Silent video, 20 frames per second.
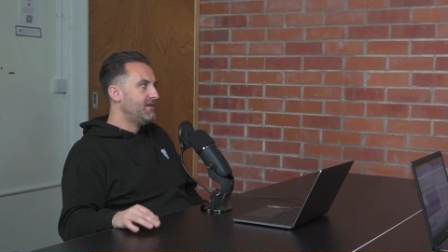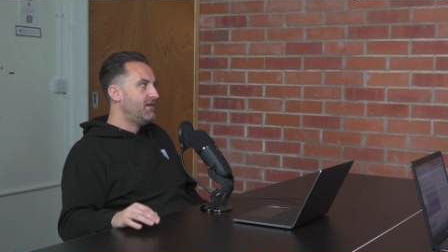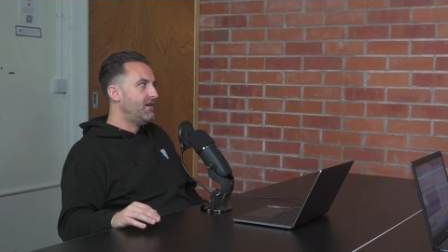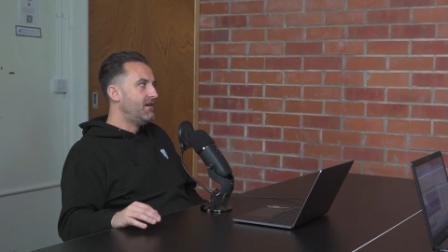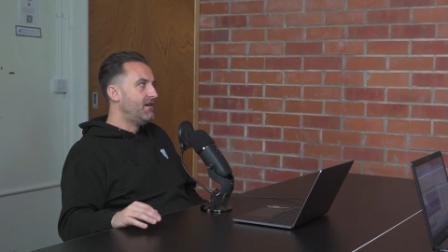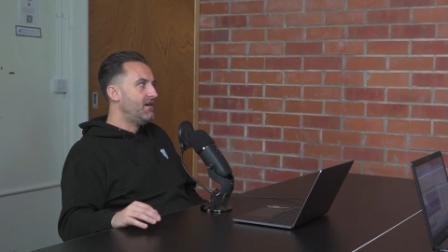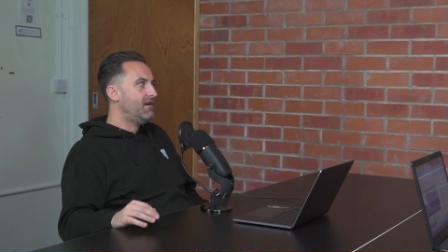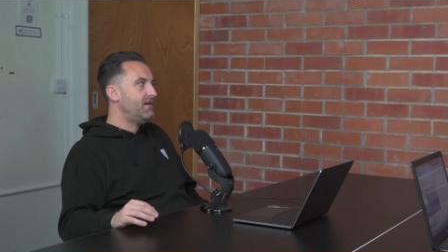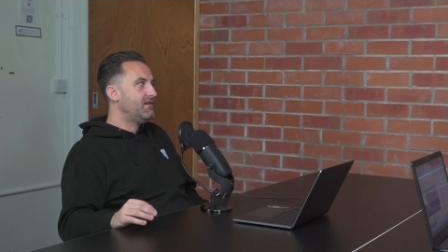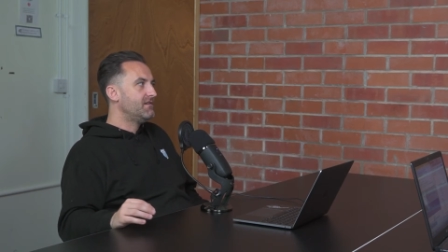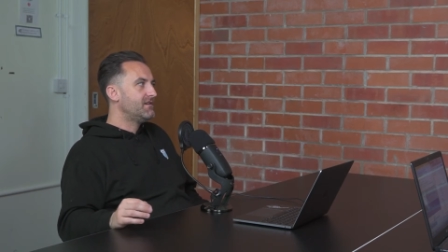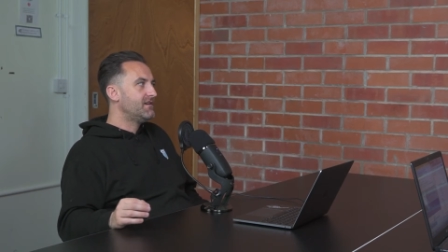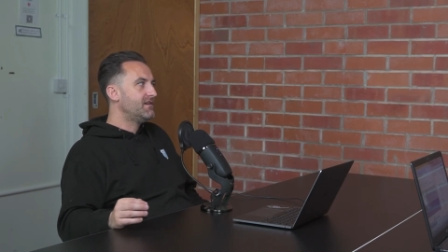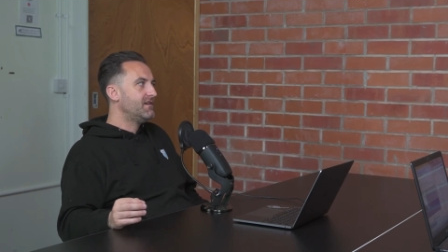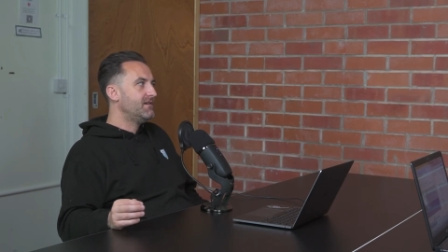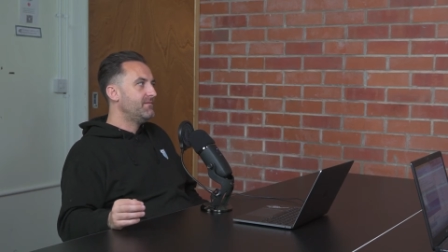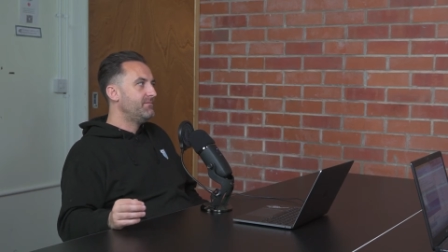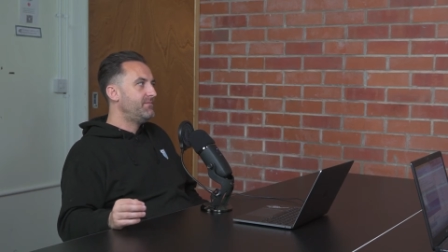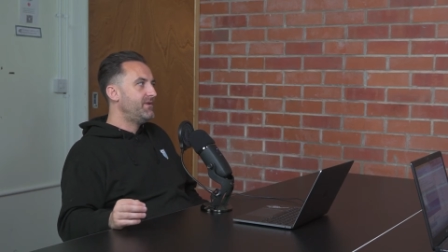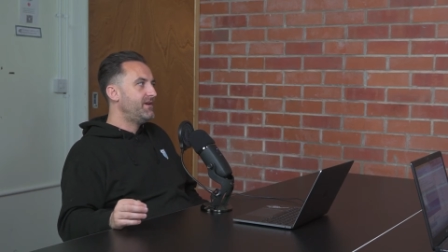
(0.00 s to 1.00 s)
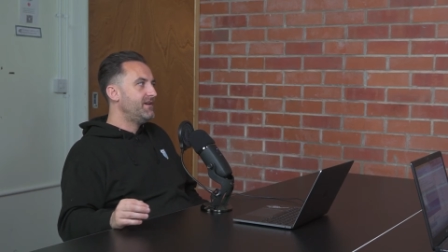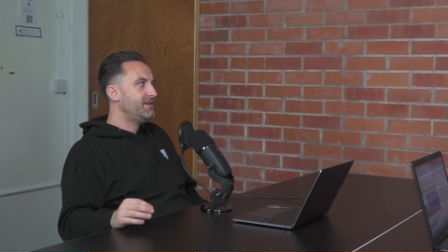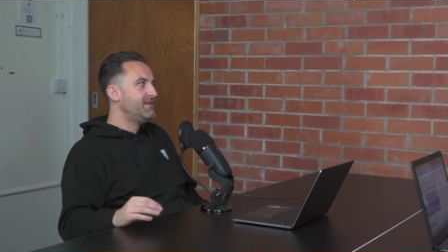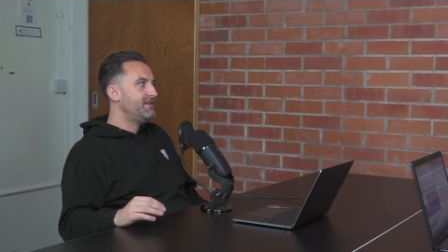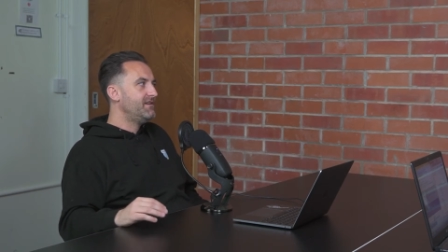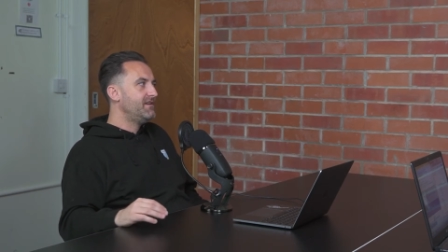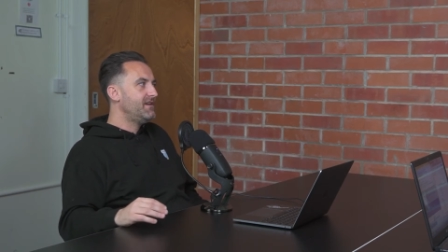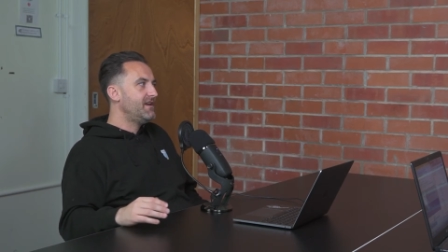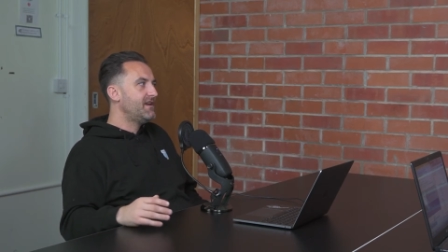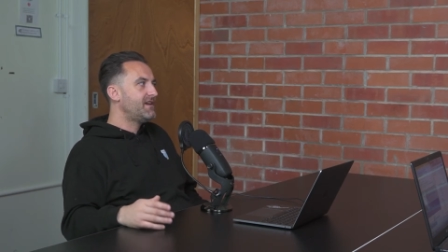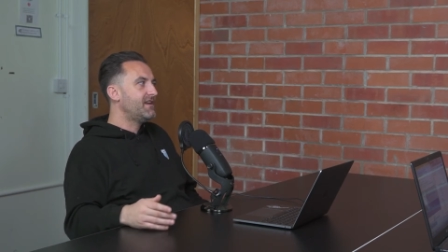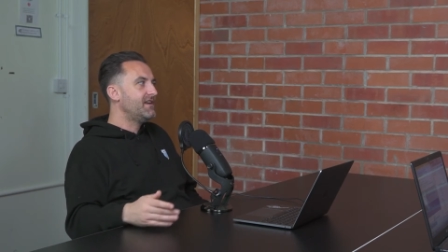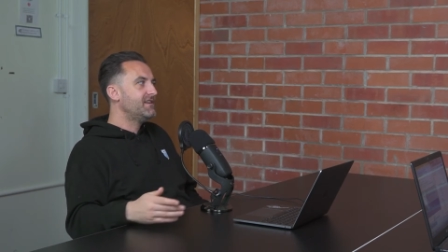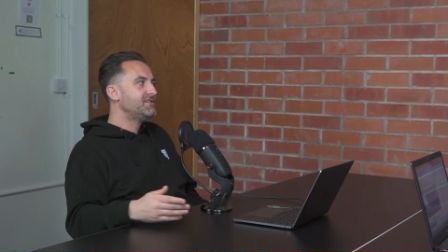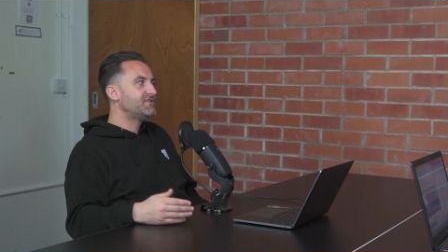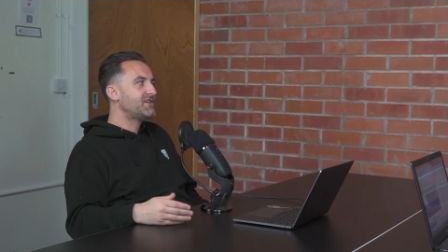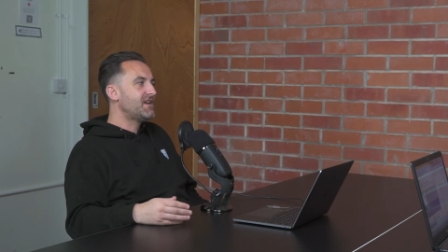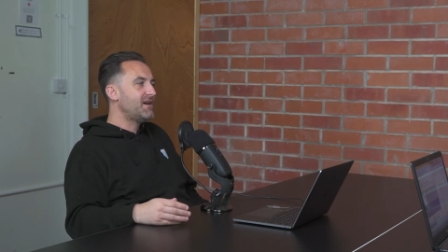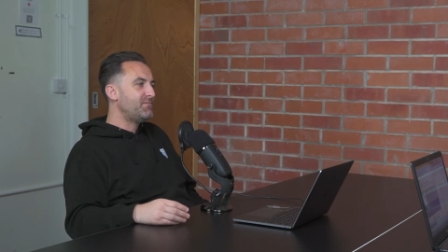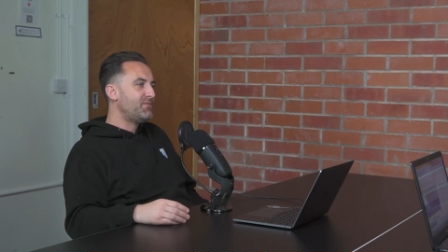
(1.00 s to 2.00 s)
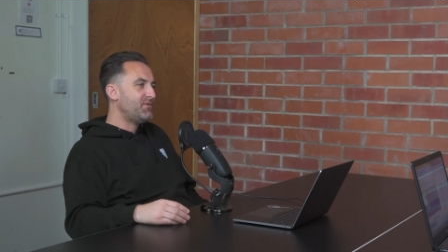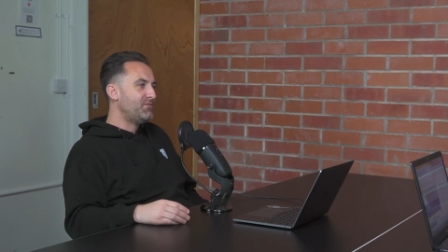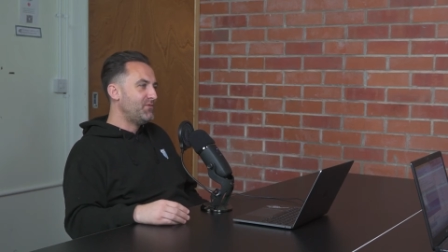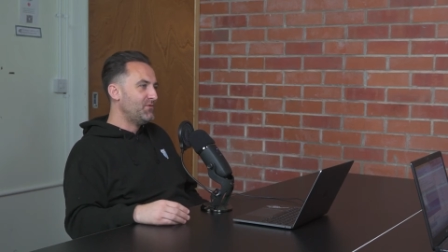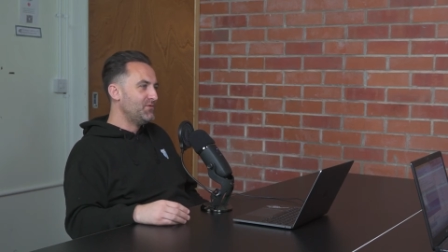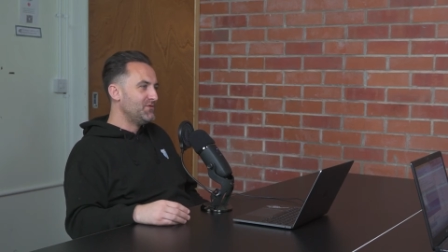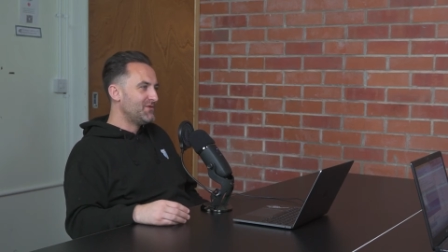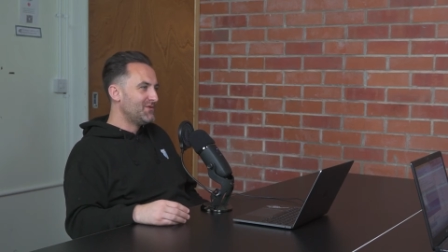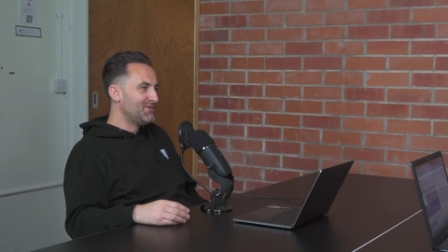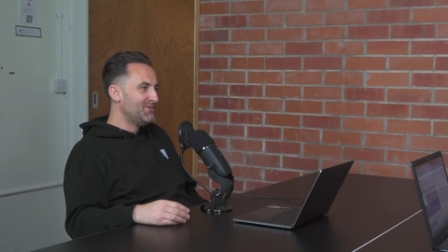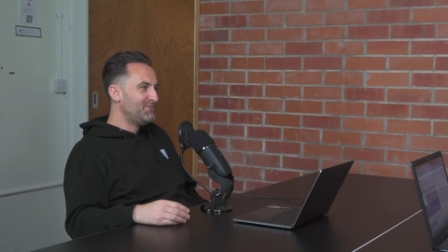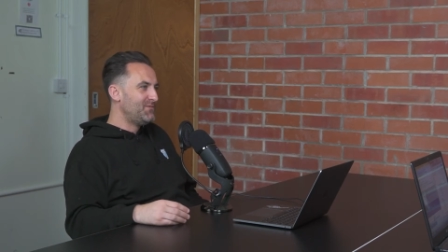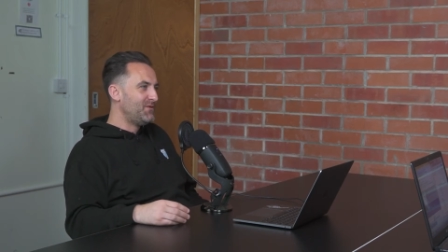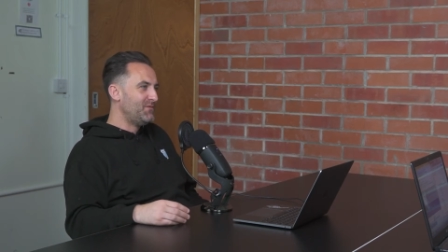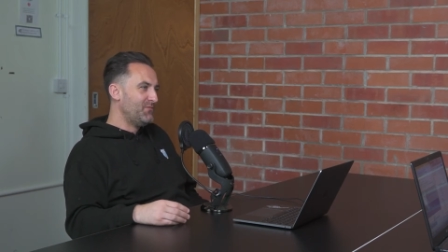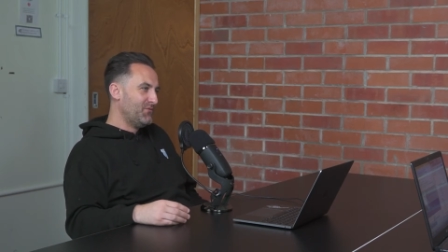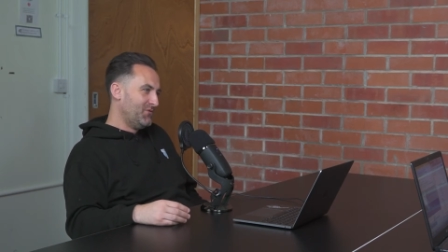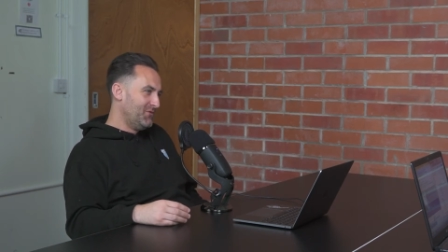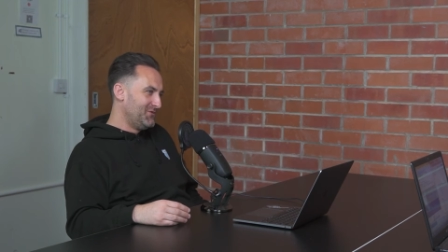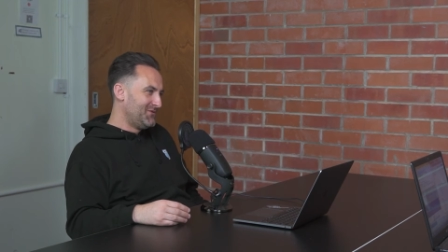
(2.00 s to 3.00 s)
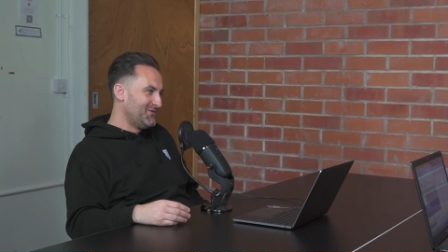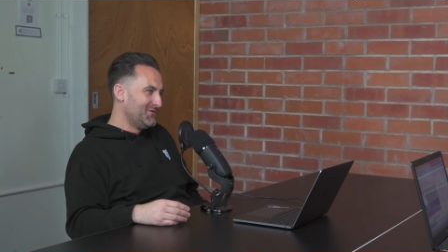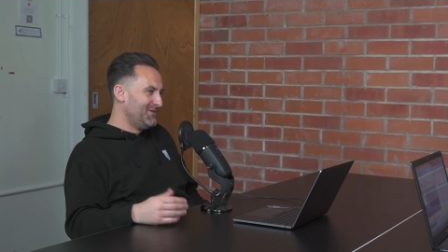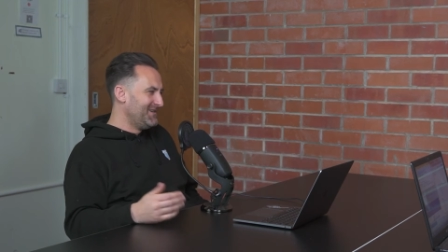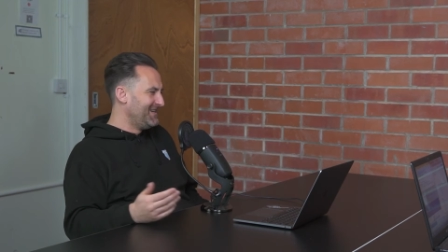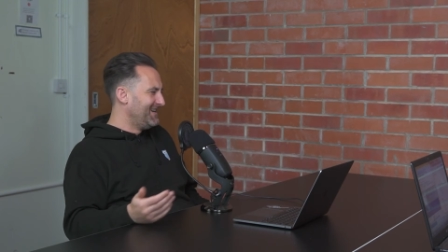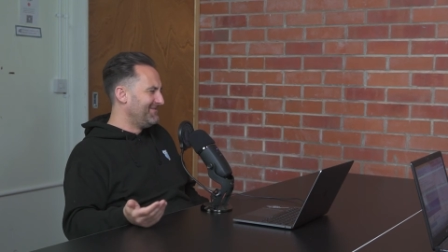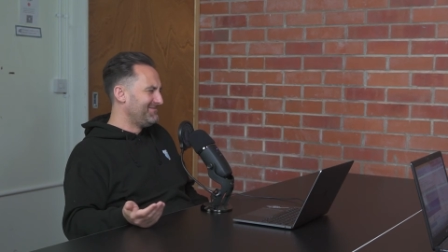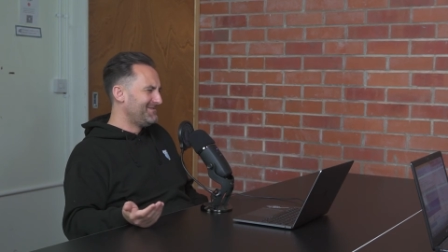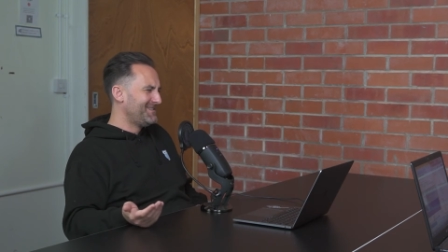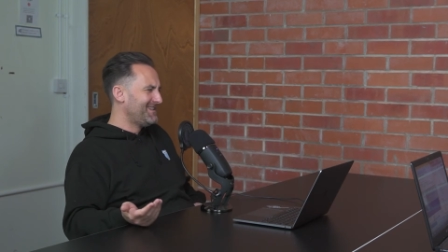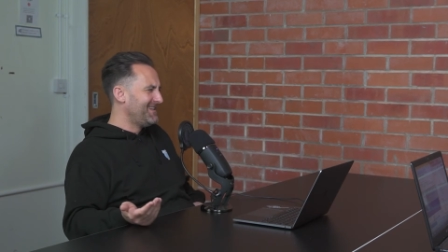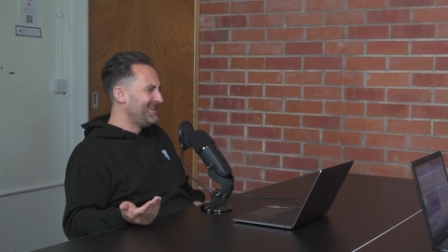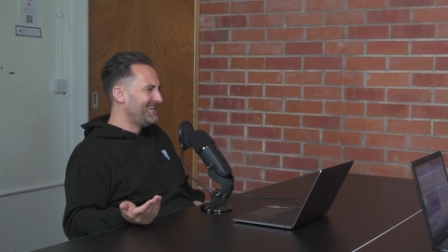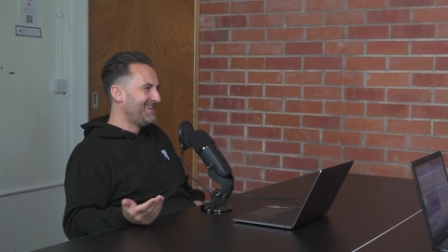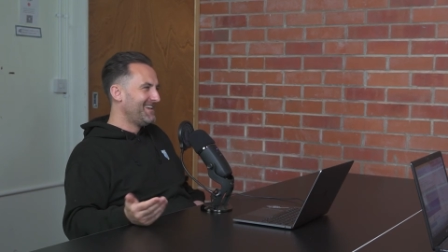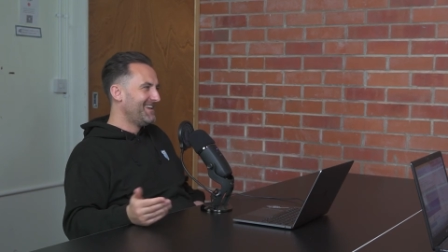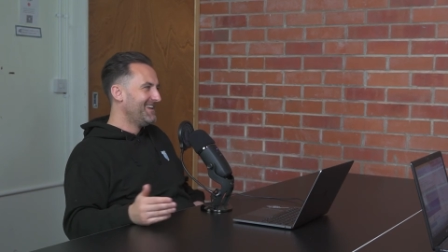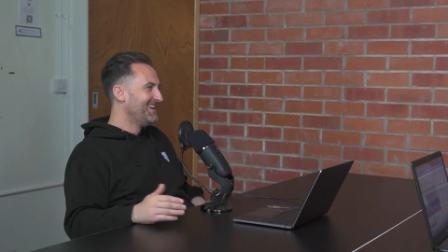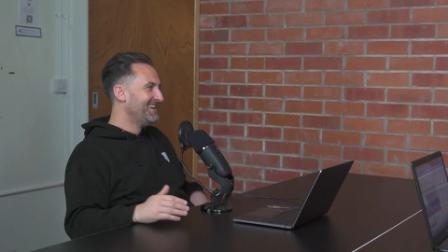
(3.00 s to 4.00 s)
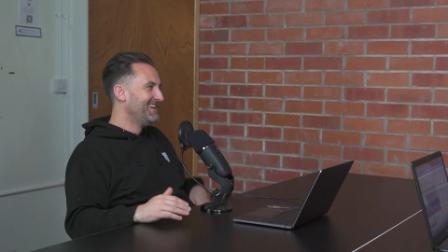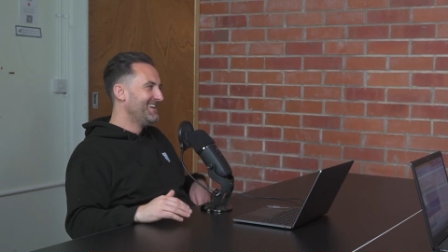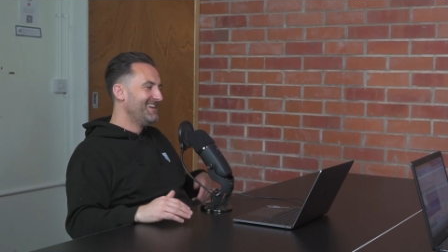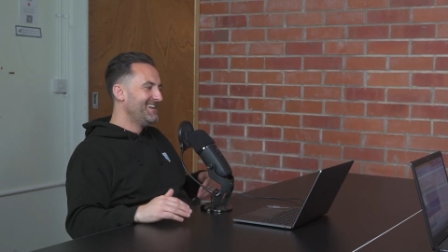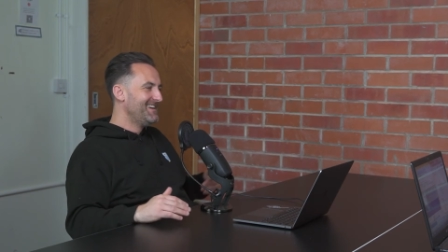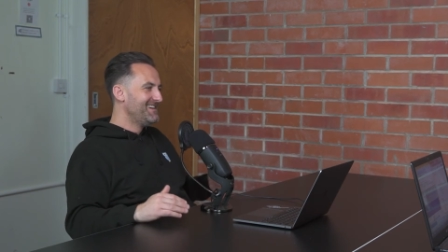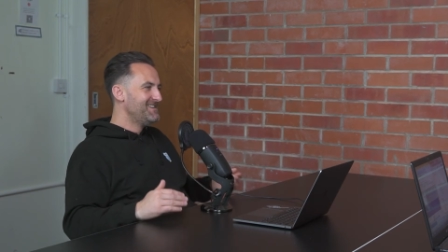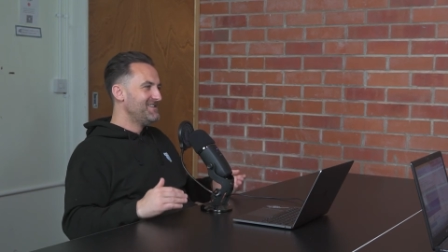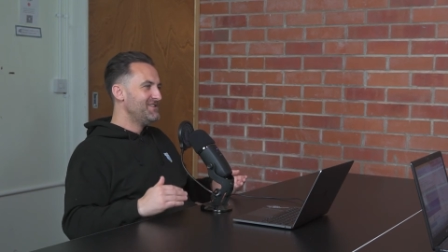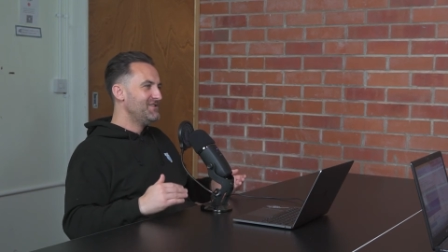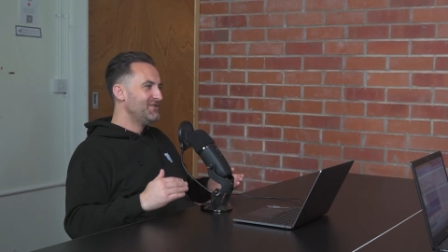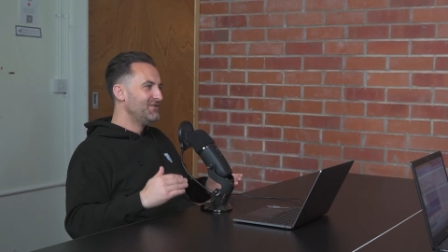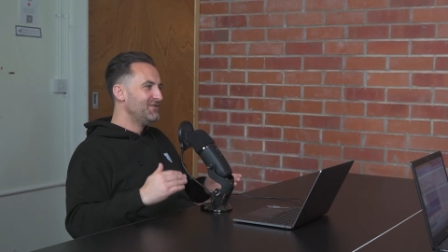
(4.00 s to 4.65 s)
Oh, but you can just get a proposal, and I was like, you know,